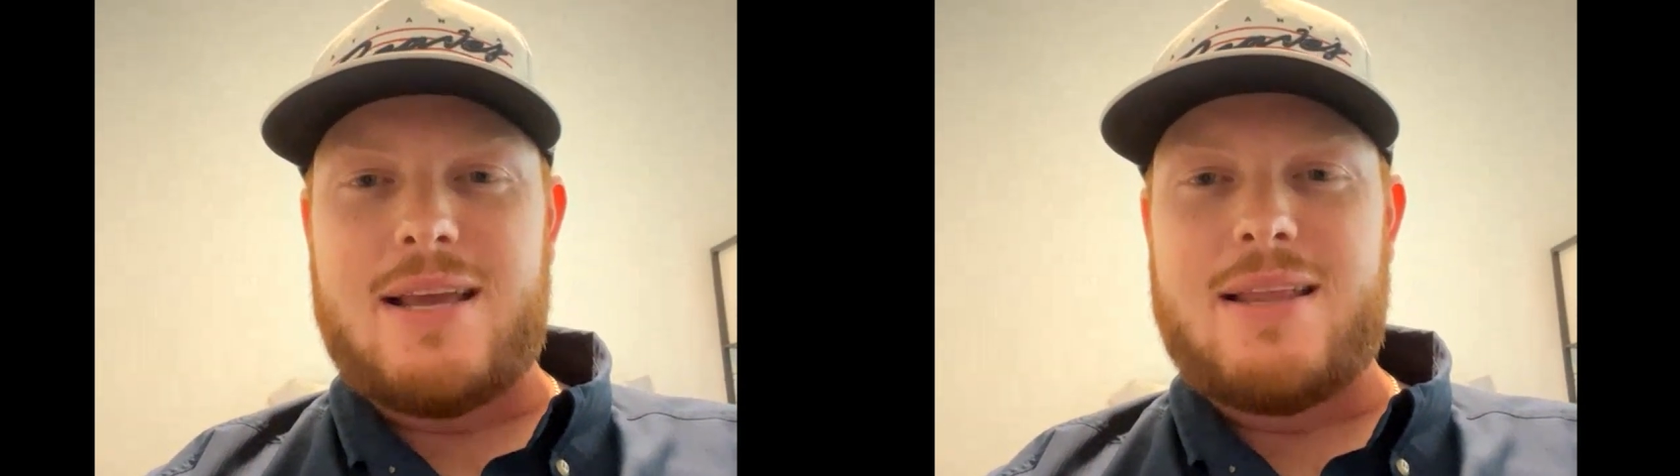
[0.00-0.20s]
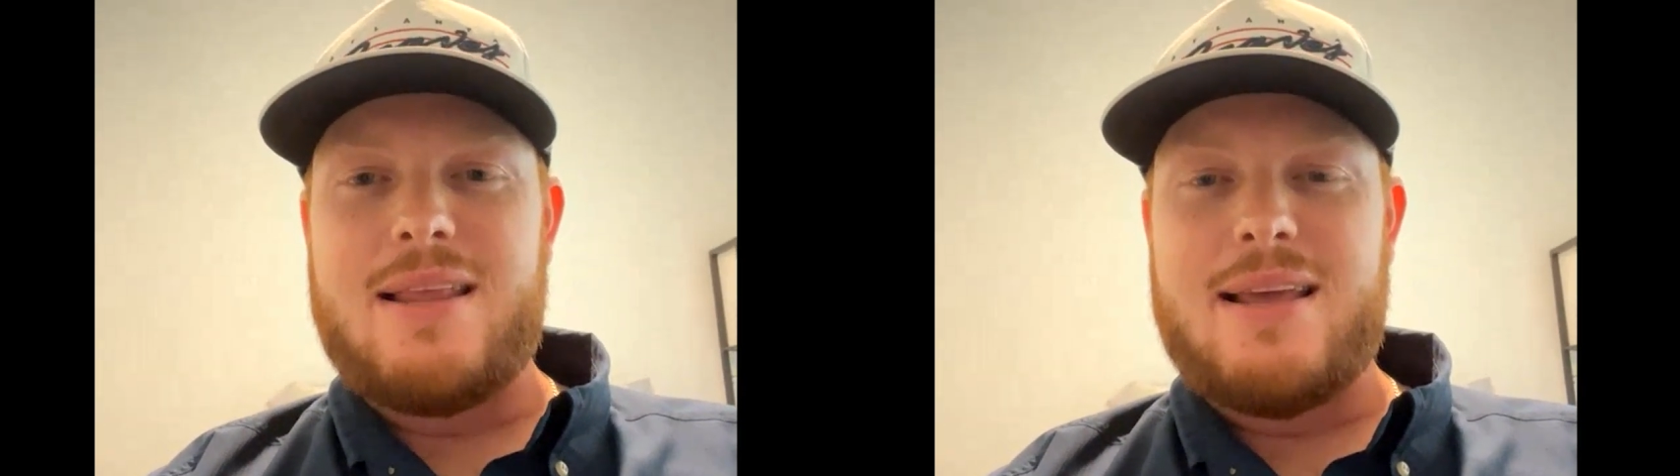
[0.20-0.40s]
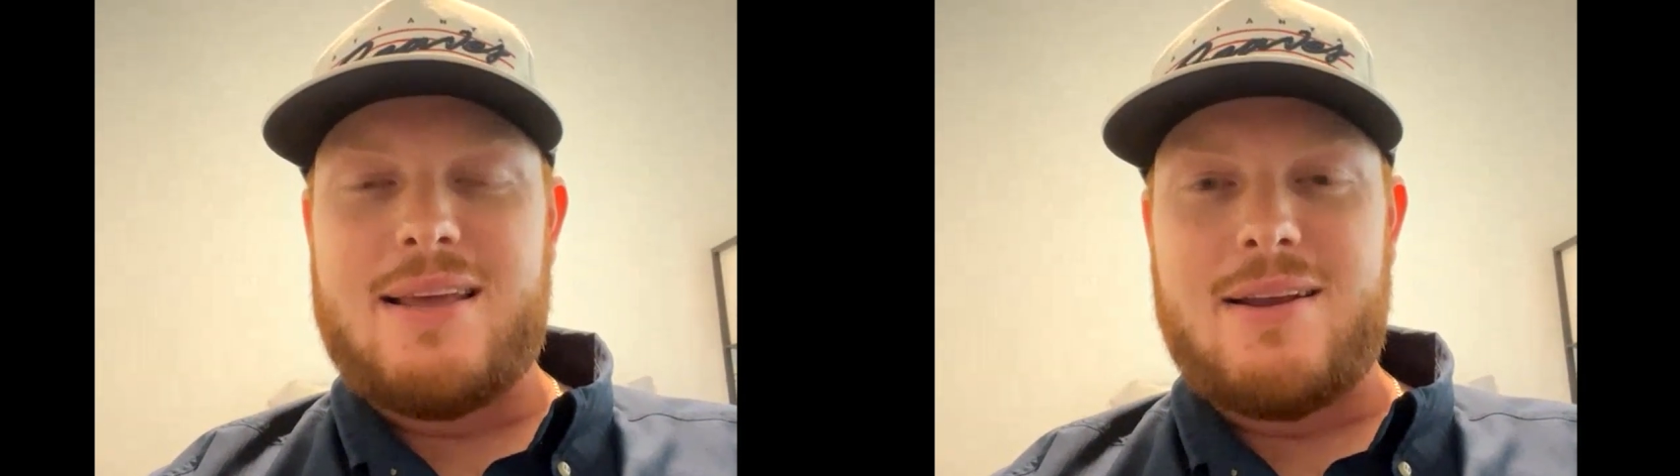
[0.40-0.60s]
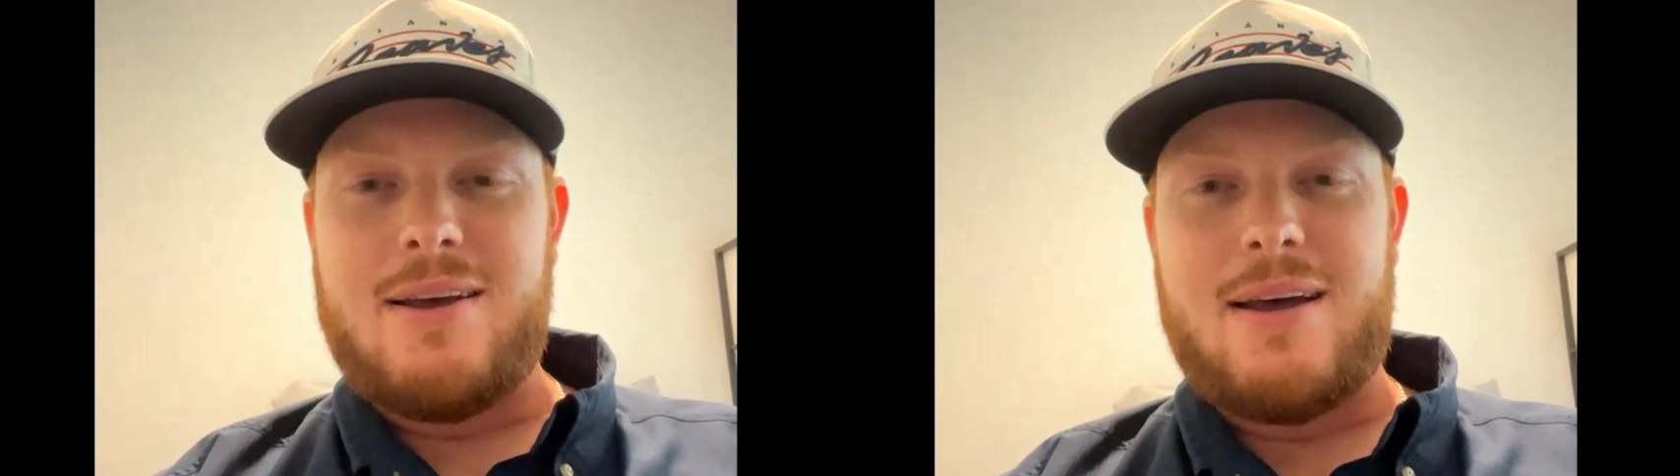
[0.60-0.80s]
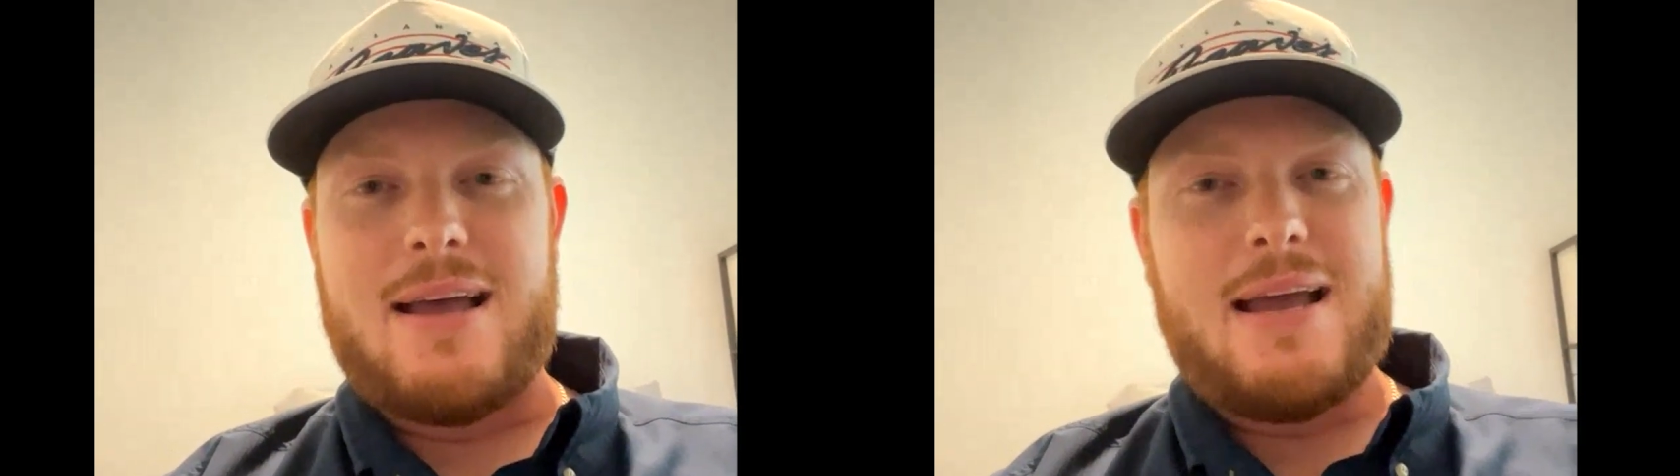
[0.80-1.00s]
and then
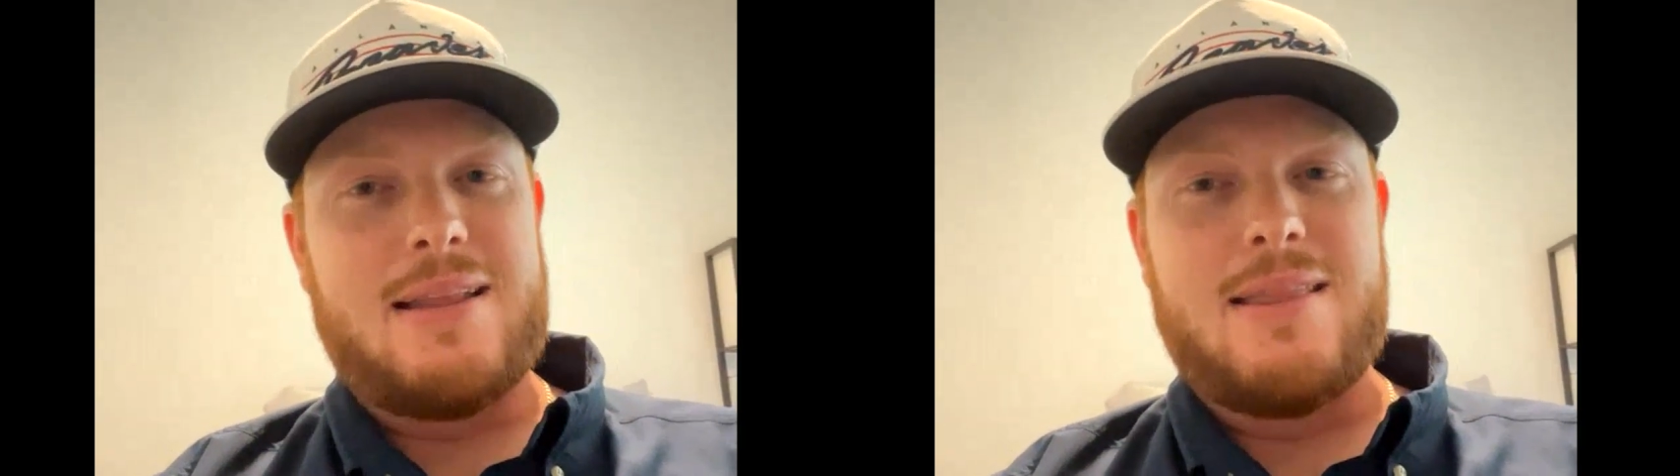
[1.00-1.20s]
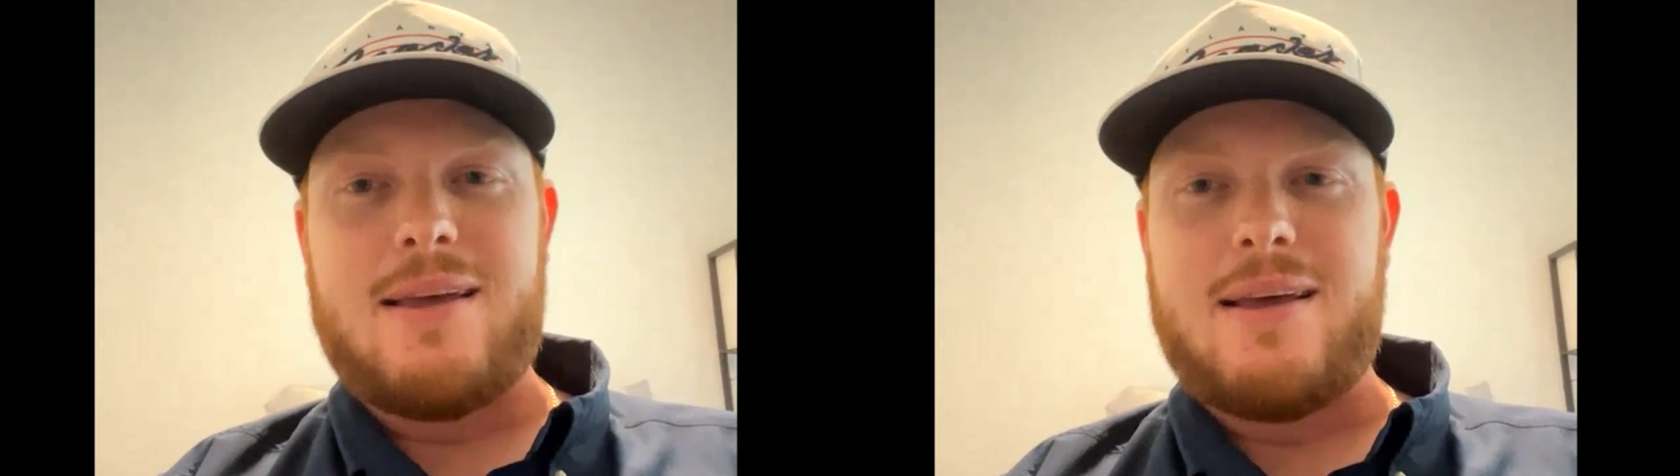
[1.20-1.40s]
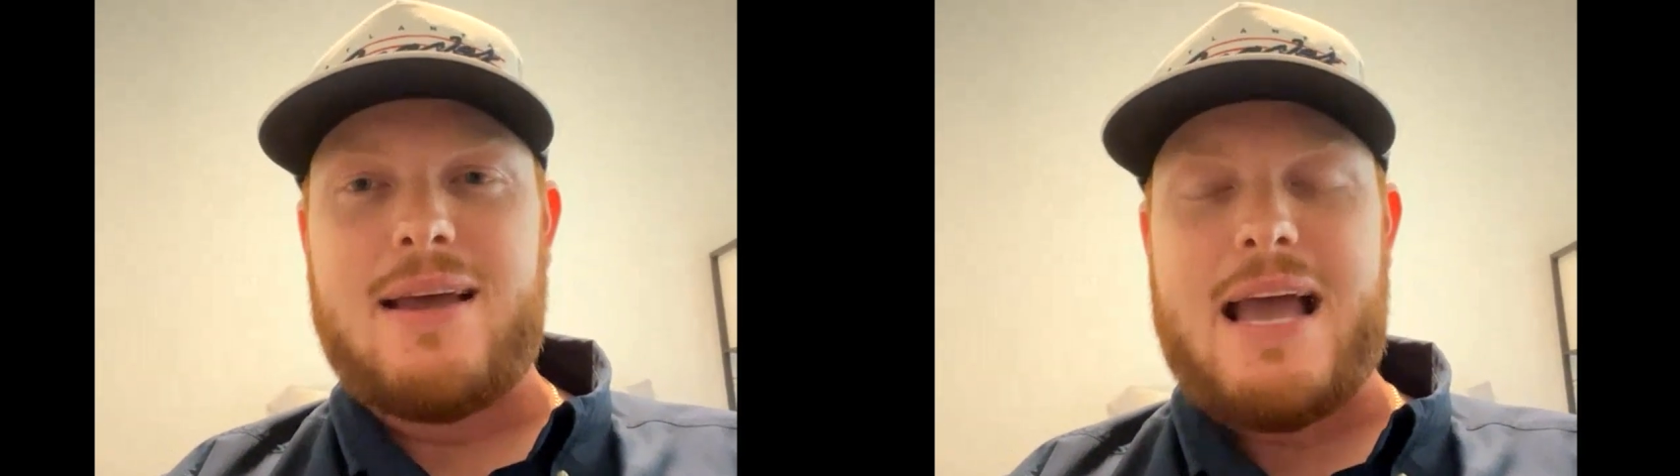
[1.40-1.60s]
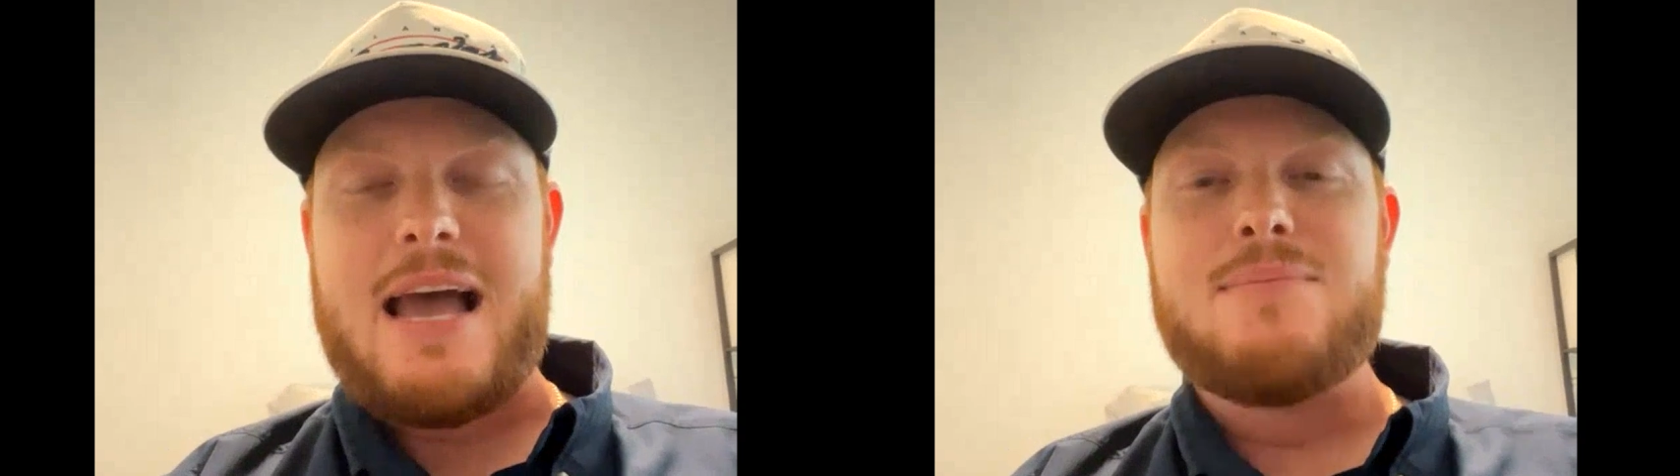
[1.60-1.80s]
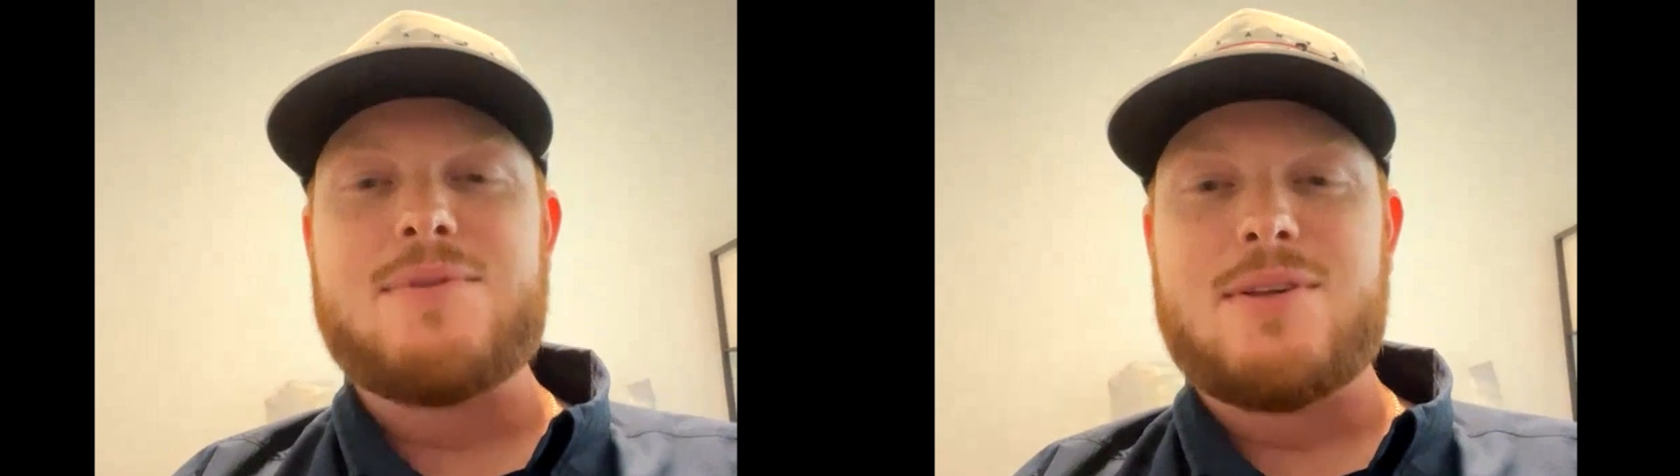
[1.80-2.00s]
uh, had the
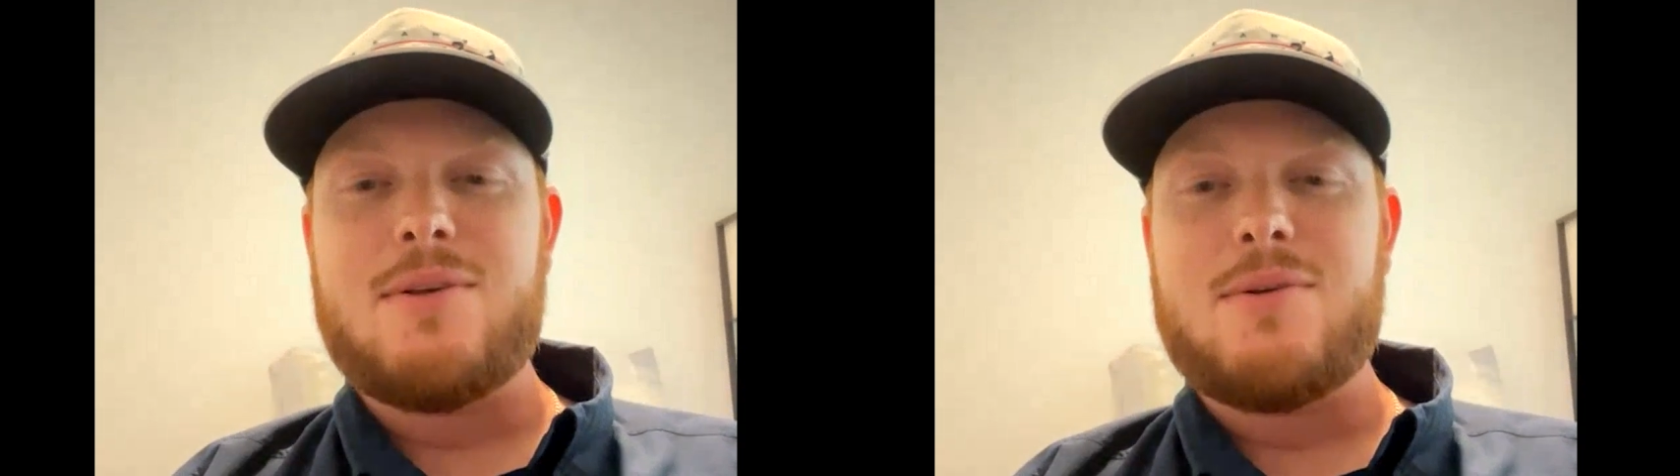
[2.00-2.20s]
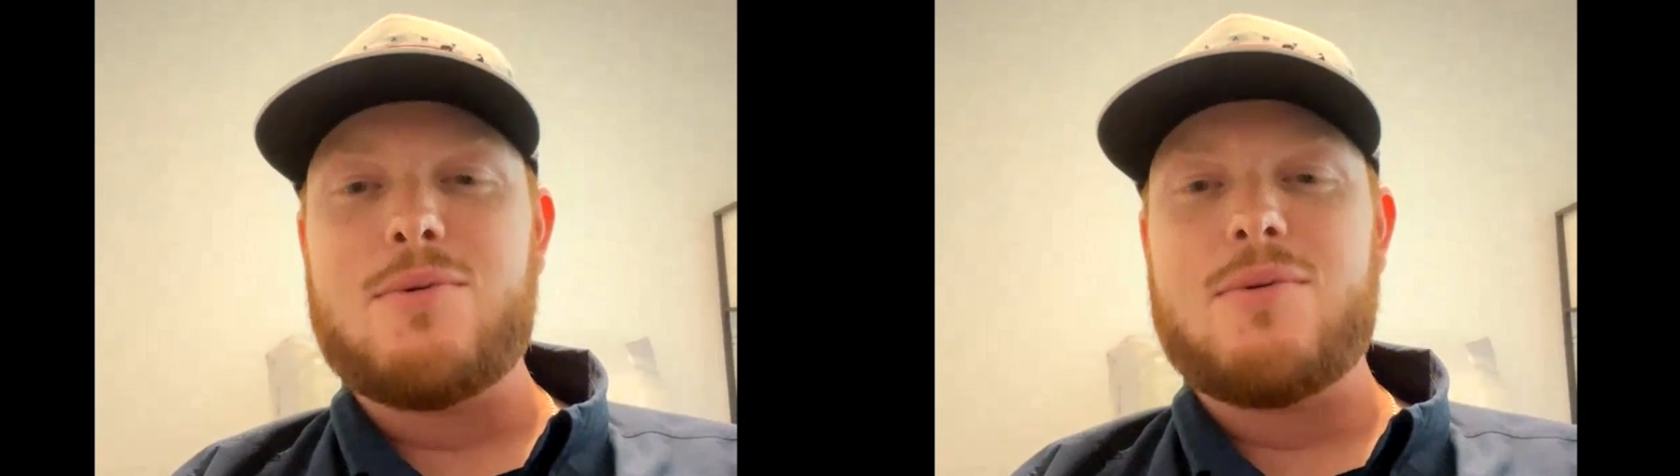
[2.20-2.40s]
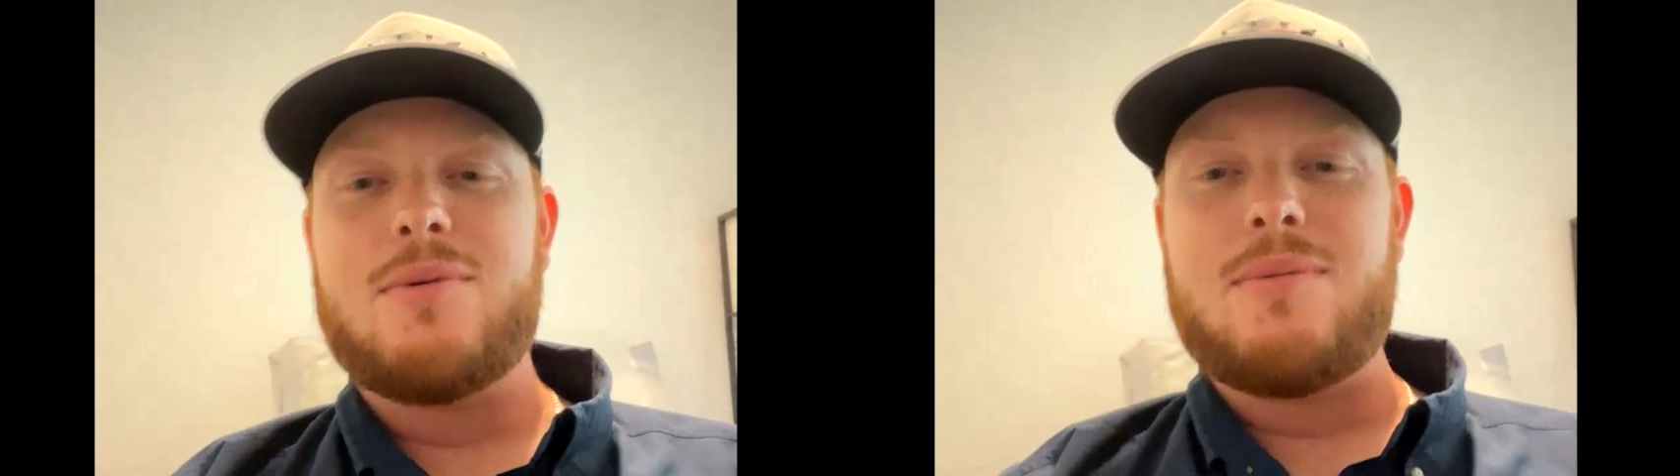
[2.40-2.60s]
absolute